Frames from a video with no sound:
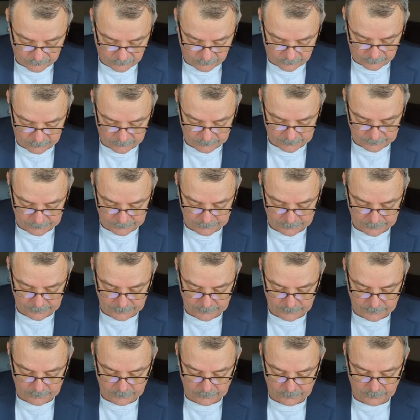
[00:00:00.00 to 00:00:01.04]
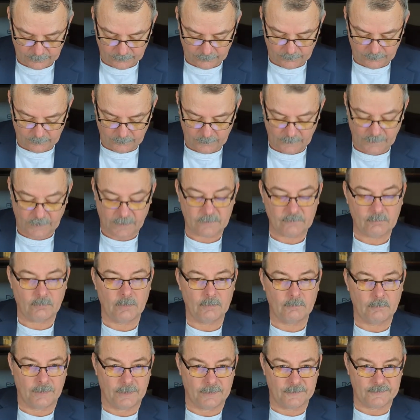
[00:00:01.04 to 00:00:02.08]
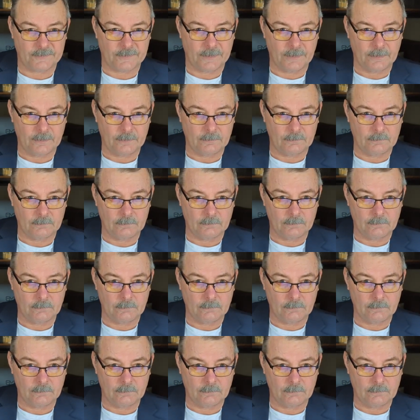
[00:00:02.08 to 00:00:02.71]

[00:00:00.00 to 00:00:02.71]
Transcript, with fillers: for. That's one way to say it.